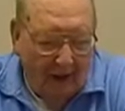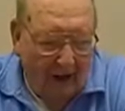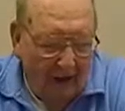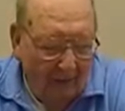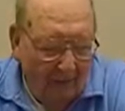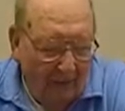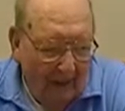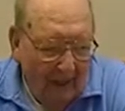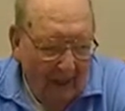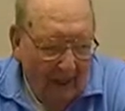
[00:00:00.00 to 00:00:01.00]
time,
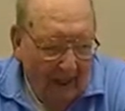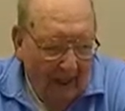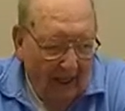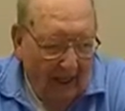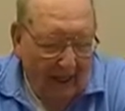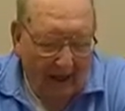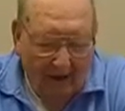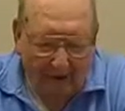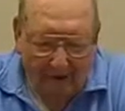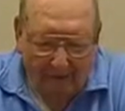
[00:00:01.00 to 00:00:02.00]

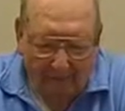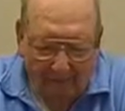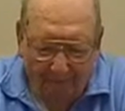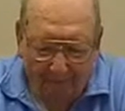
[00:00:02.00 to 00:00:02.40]
and uh,